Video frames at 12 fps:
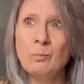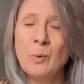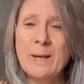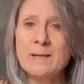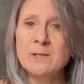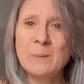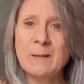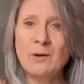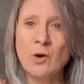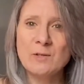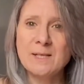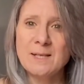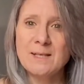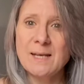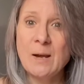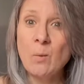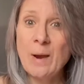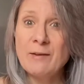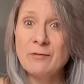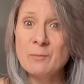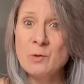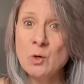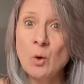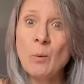weird because I say away
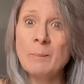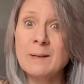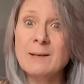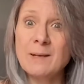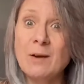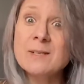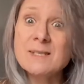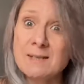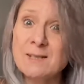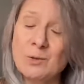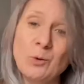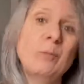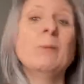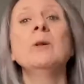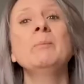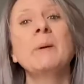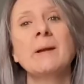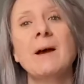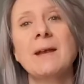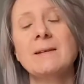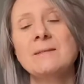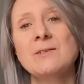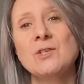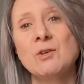from the norm because it's normal, but
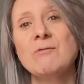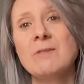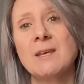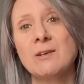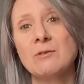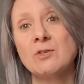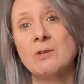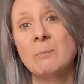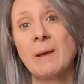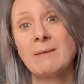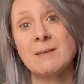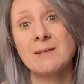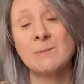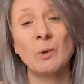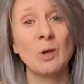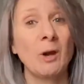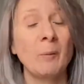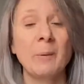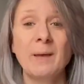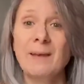I do think you should pick this book up.